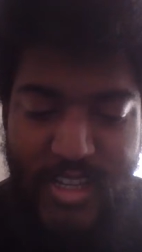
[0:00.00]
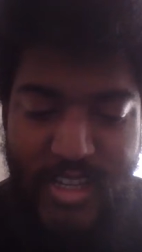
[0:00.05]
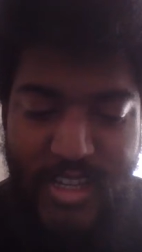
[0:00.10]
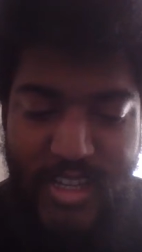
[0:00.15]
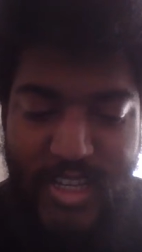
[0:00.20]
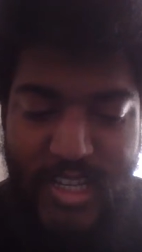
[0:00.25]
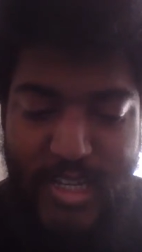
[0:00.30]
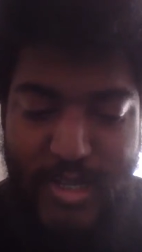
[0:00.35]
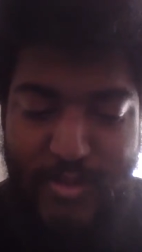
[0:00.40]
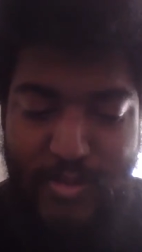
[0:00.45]

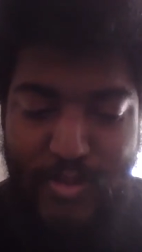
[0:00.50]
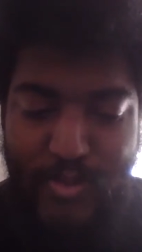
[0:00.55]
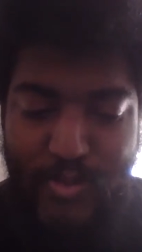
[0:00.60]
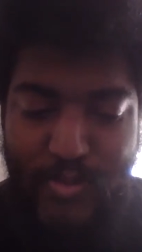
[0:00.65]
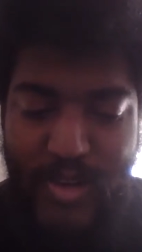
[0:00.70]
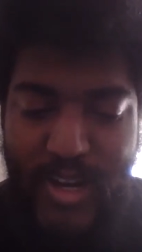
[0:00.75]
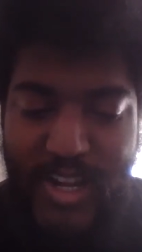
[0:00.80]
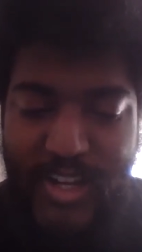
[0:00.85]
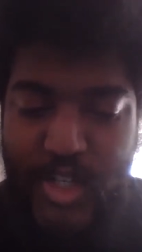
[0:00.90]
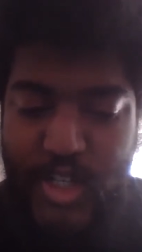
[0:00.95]
Um,
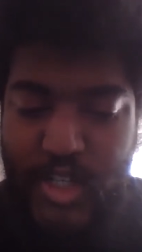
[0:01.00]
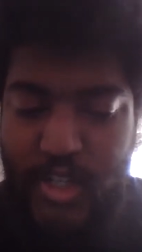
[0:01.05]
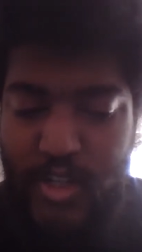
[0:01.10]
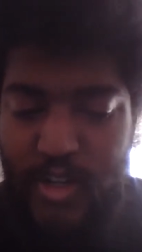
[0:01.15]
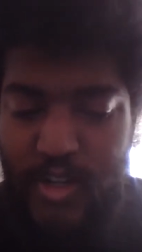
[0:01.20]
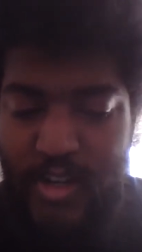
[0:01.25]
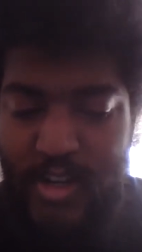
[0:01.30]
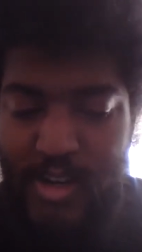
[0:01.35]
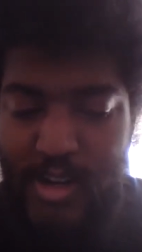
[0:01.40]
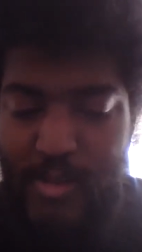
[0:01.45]
not
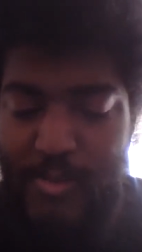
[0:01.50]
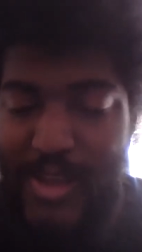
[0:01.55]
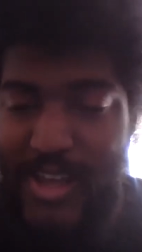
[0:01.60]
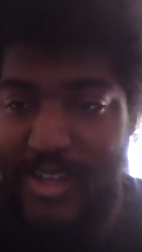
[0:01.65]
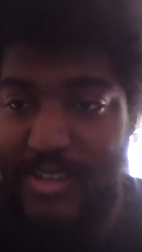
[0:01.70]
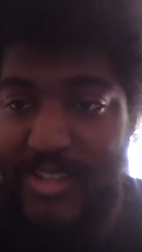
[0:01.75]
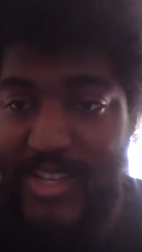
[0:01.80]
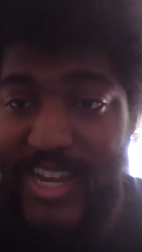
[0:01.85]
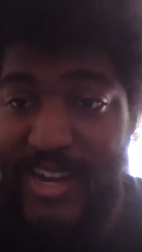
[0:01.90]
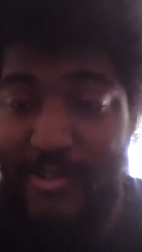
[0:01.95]
sure
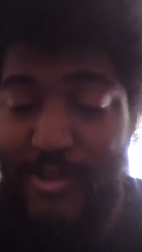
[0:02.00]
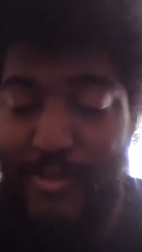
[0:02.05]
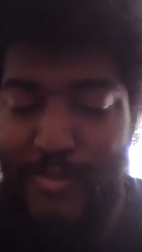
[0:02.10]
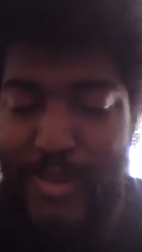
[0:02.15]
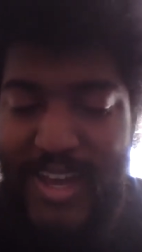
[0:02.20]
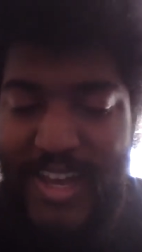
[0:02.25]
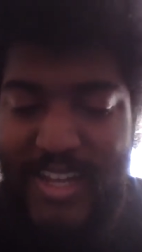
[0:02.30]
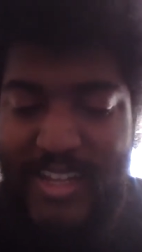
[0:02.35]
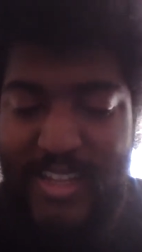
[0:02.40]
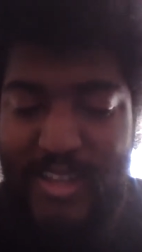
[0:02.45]
about Tyrann
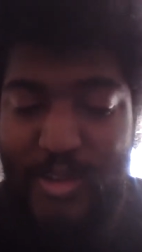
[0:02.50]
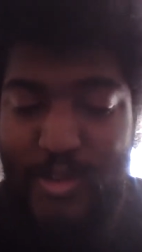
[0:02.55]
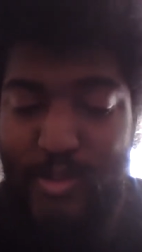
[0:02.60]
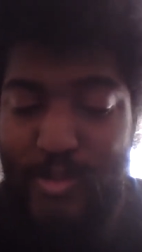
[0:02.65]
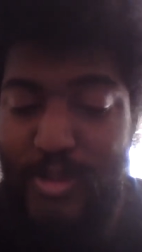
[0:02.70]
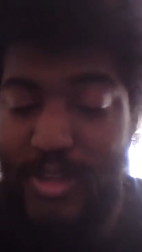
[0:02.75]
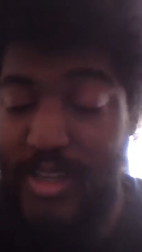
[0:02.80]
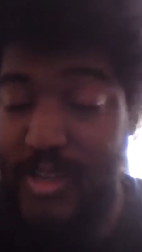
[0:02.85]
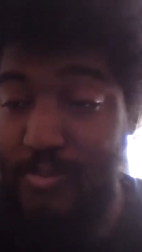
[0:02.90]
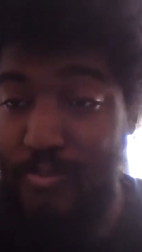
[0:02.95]

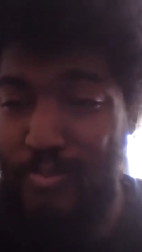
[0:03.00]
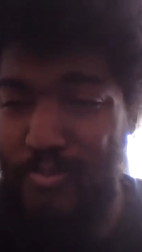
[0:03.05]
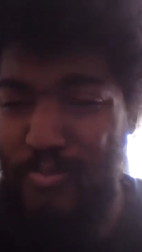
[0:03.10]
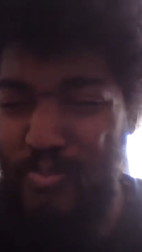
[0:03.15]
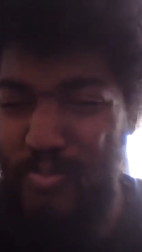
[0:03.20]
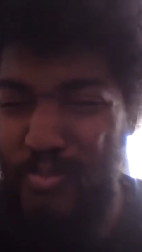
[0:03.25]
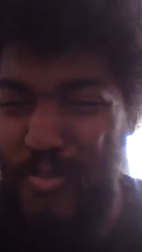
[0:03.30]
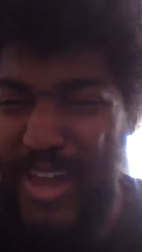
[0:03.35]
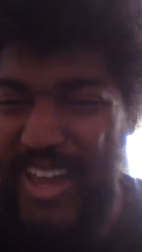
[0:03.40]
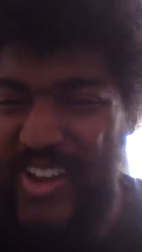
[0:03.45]
Mathieu. He
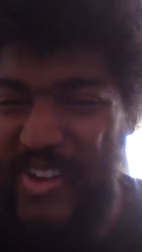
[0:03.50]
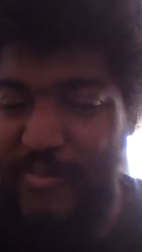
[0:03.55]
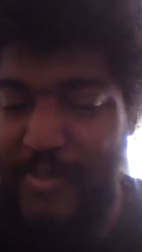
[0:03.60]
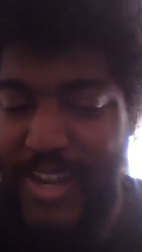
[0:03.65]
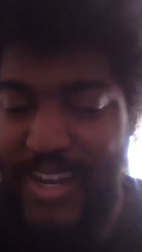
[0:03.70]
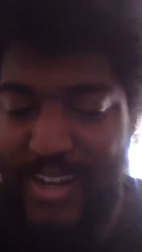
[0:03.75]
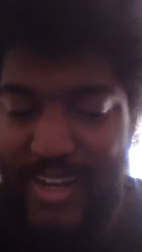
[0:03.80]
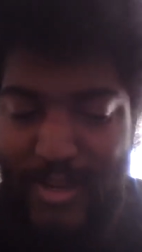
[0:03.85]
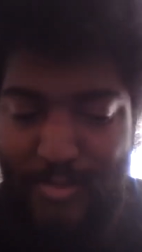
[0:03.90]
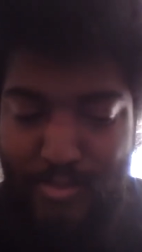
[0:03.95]
may or
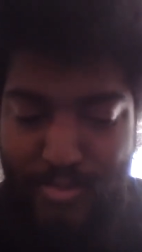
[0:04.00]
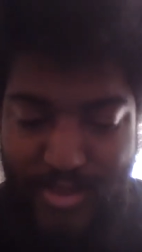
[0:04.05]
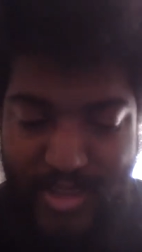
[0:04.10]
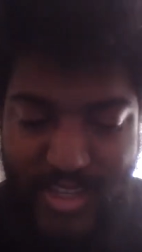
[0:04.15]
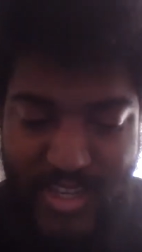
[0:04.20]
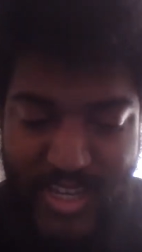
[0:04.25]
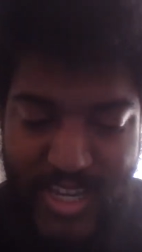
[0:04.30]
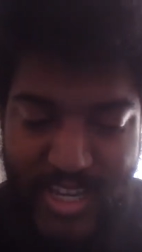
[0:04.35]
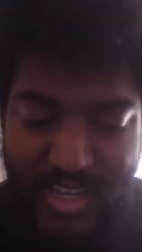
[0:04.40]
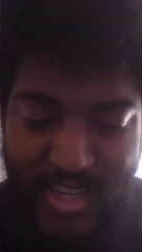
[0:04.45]
may not
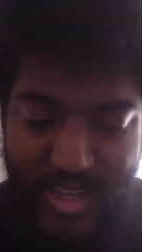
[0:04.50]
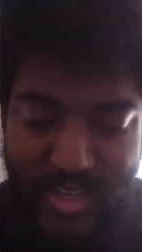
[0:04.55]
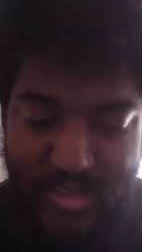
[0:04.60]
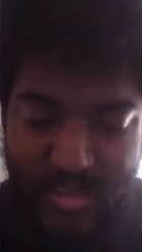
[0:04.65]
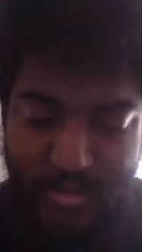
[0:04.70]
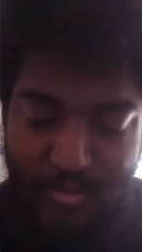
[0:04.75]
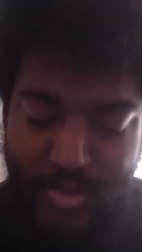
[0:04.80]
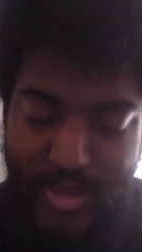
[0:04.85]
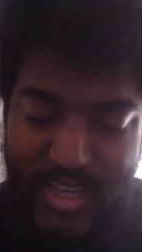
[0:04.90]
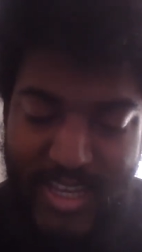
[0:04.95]
play. It
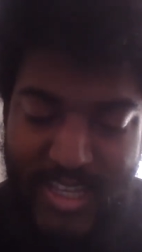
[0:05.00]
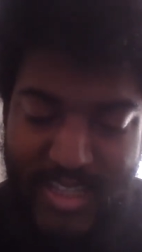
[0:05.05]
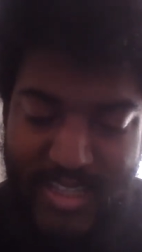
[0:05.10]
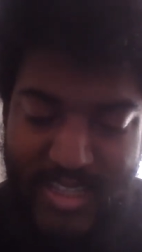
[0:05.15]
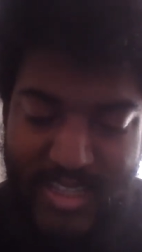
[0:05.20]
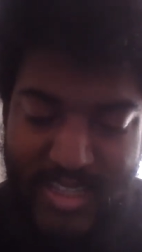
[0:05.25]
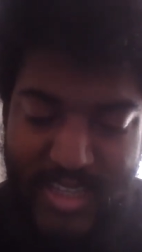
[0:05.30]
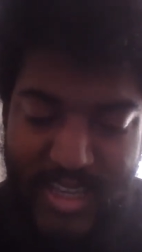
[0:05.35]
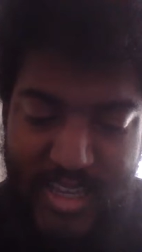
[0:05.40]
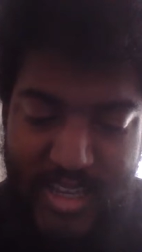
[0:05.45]
depends.